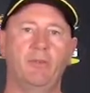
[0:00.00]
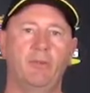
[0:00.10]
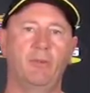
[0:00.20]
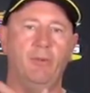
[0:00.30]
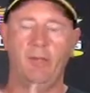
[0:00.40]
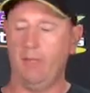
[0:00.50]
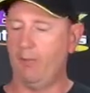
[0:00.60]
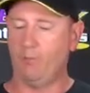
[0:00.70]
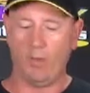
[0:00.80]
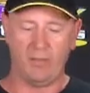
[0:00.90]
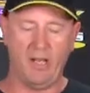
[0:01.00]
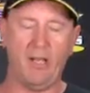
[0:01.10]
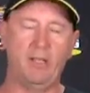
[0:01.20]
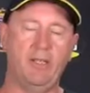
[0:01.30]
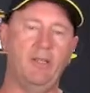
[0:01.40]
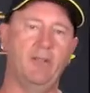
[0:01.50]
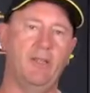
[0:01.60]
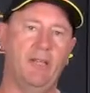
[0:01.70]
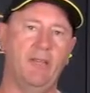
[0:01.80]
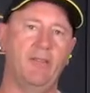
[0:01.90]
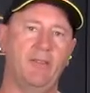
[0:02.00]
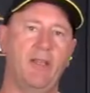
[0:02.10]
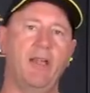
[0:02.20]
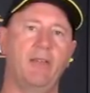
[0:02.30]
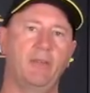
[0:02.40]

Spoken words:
to wash out your gear at the end of the day,